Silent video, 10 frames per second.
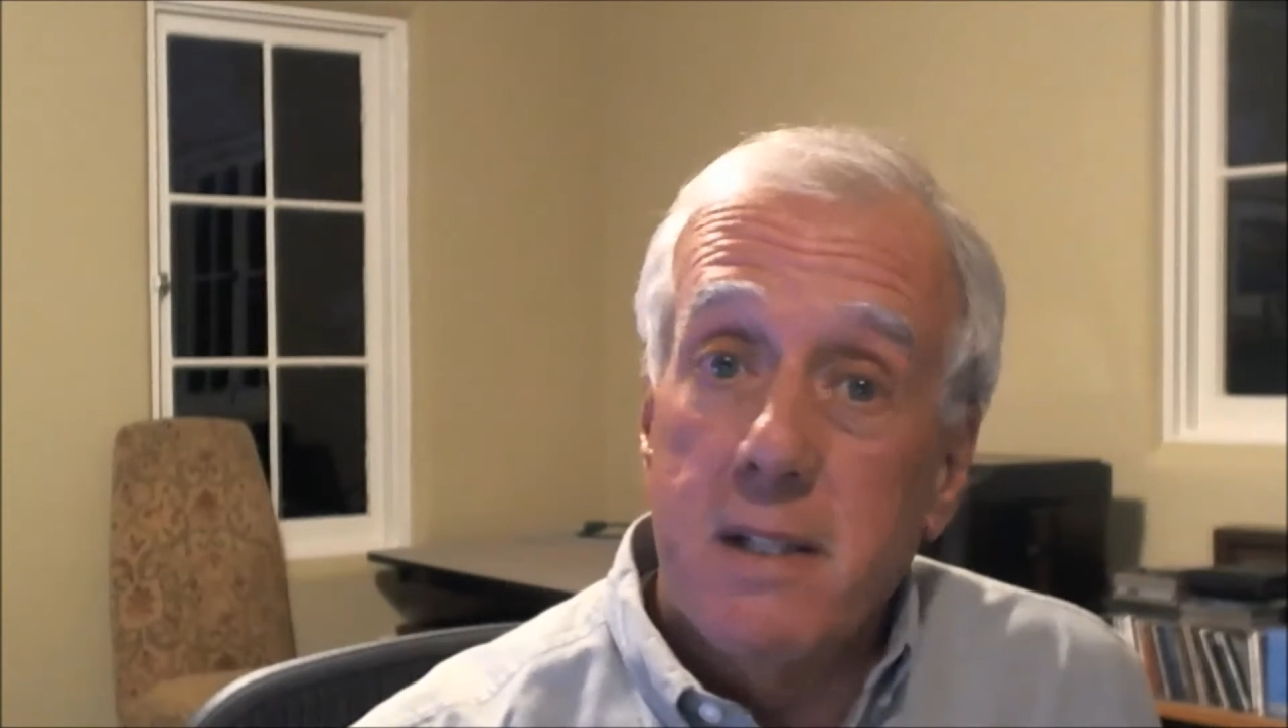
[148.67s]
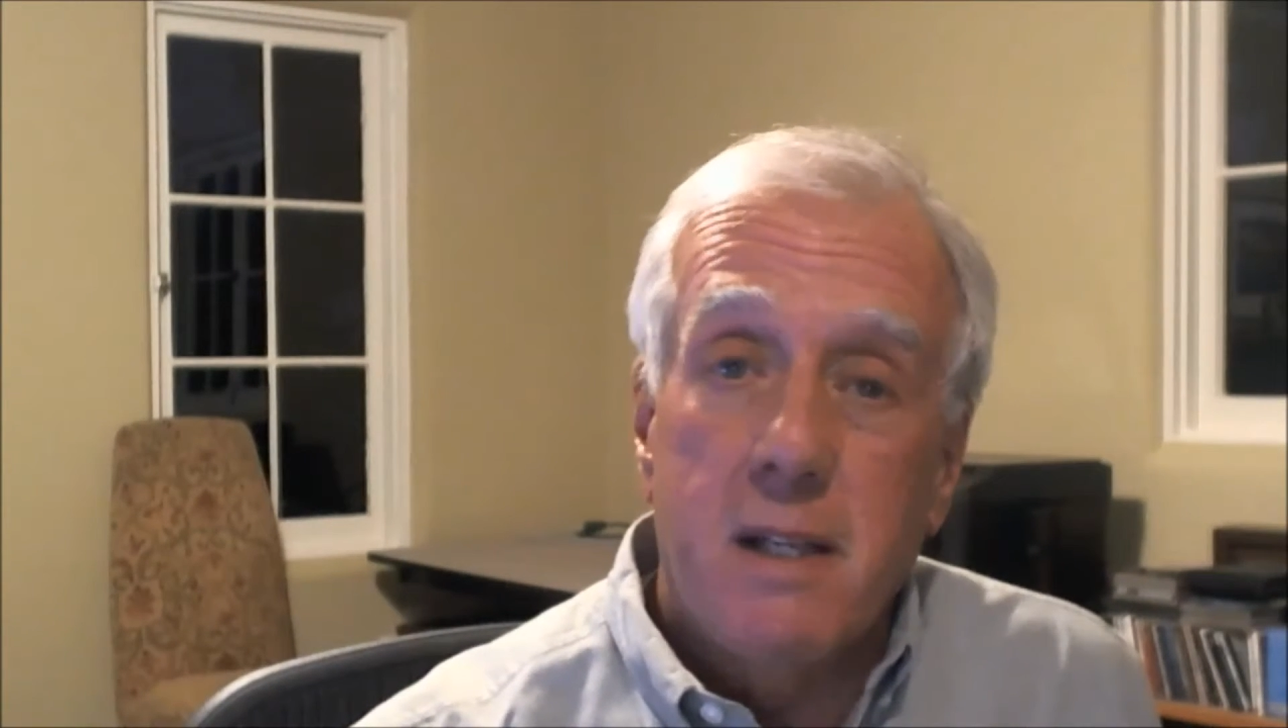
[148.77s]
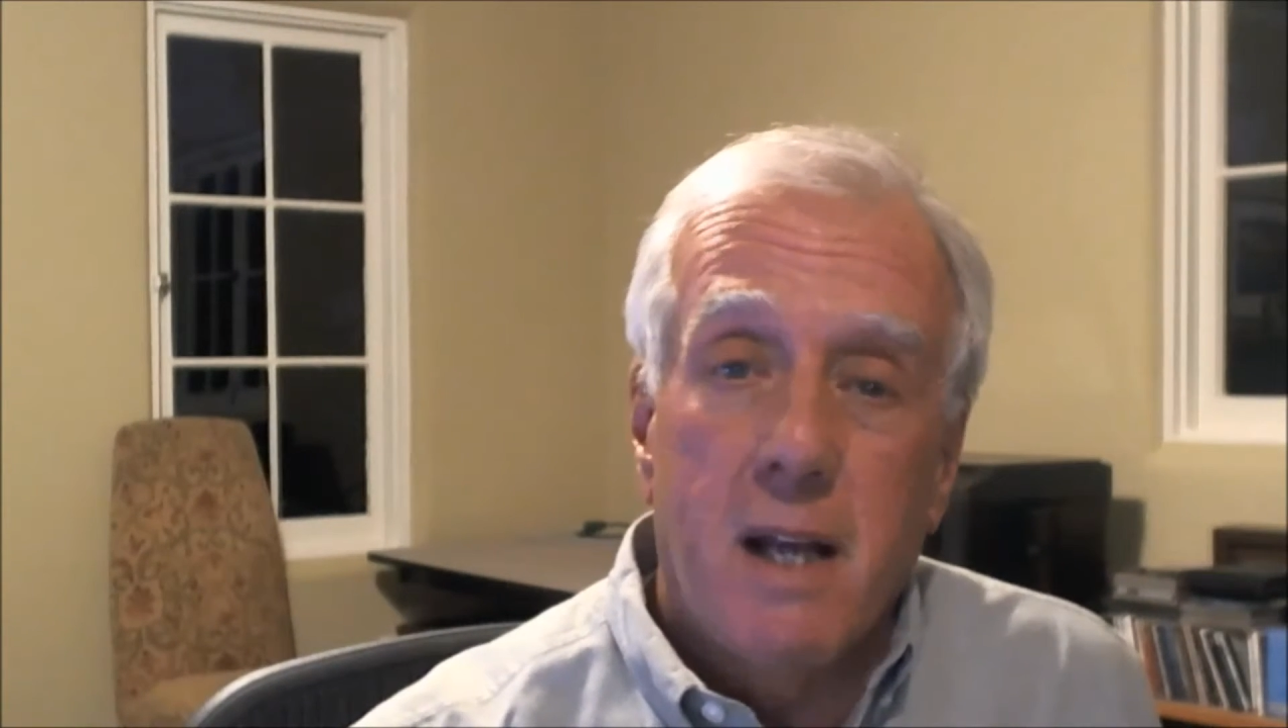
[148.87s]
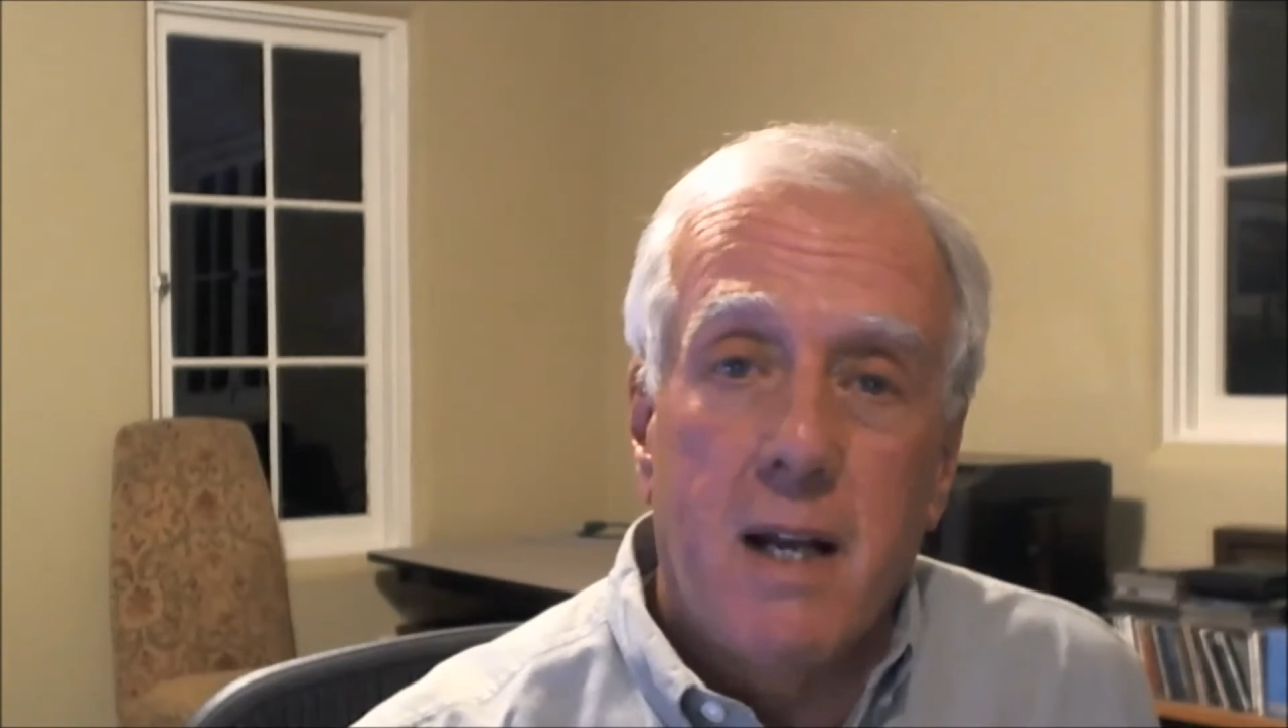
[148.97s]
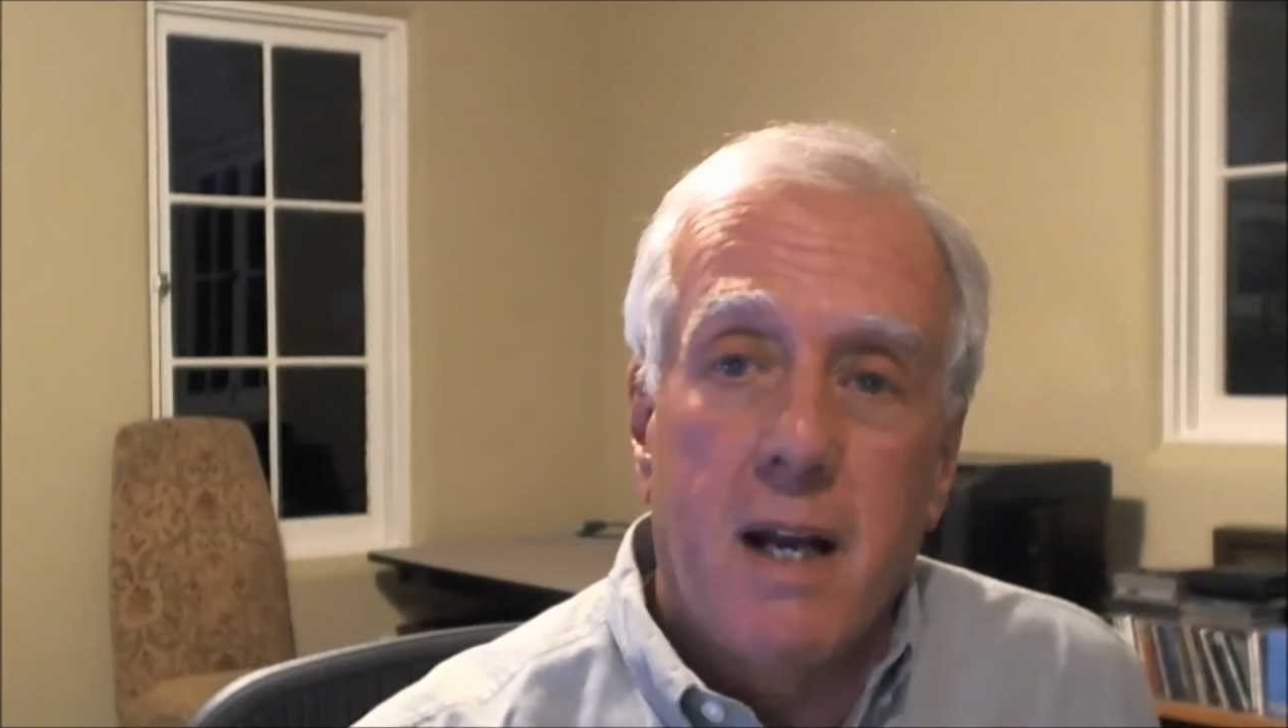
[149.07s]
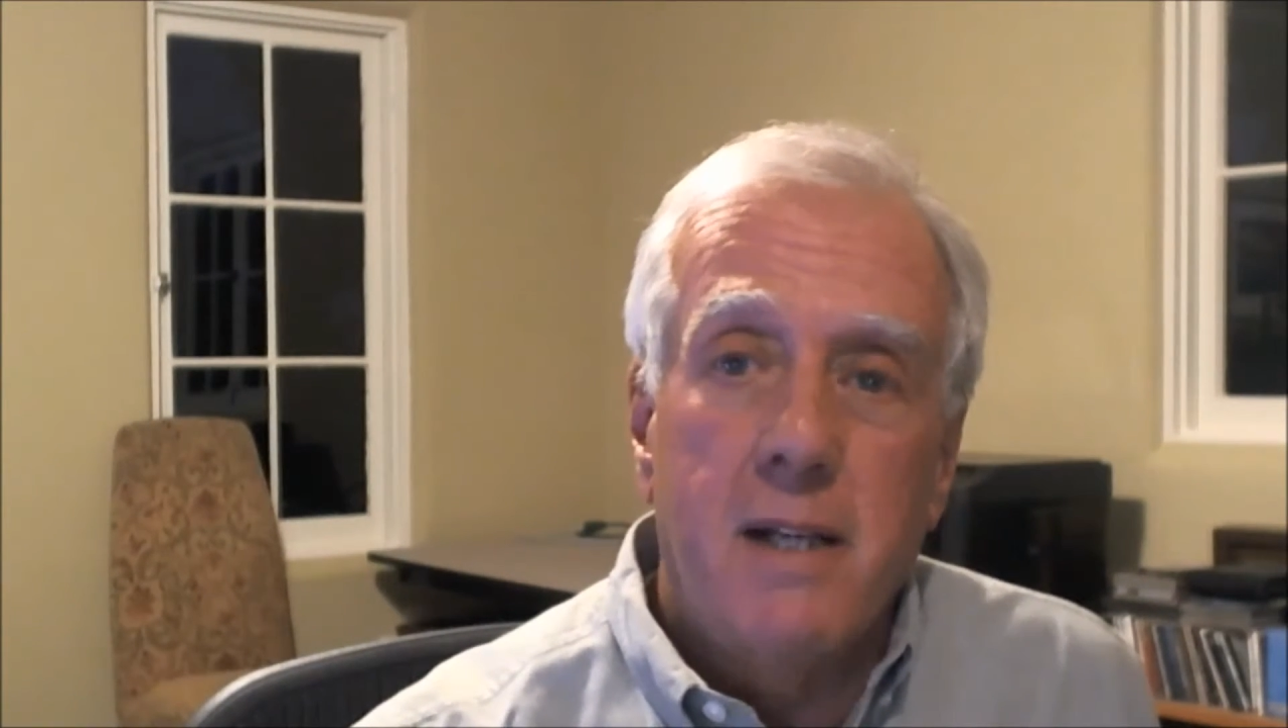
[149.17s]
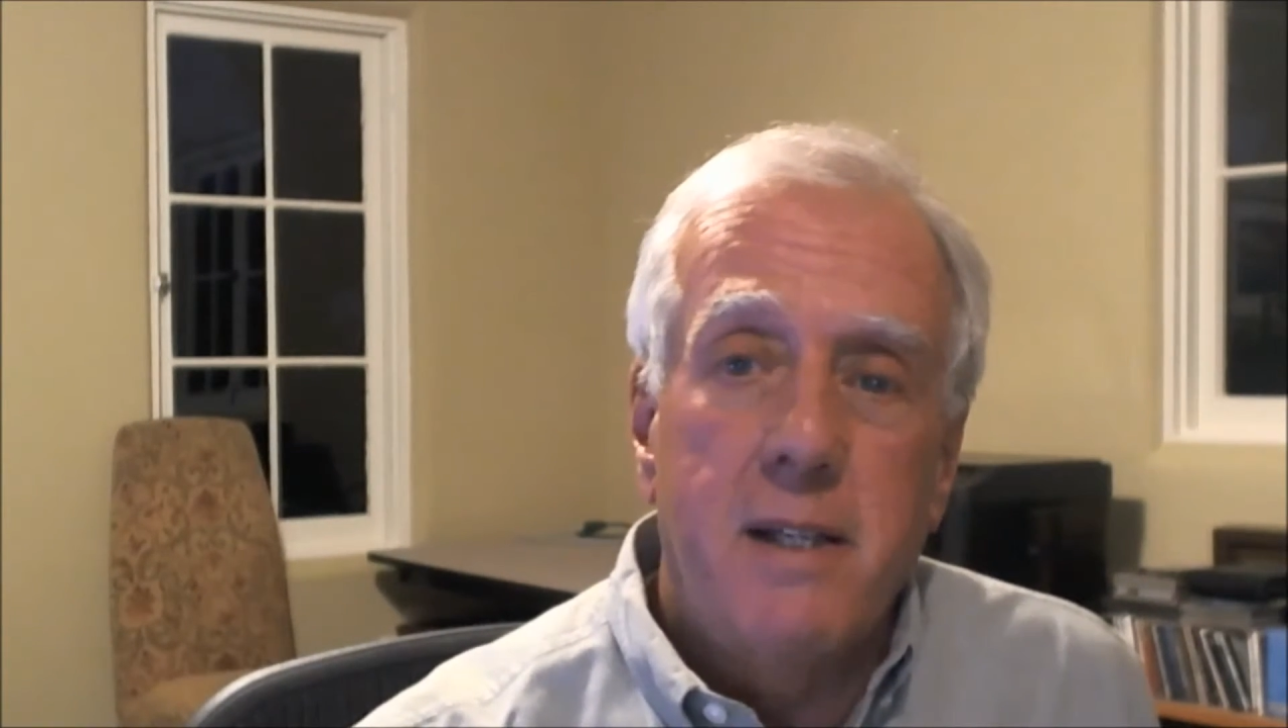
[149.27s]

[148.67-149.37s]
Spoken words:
not IT,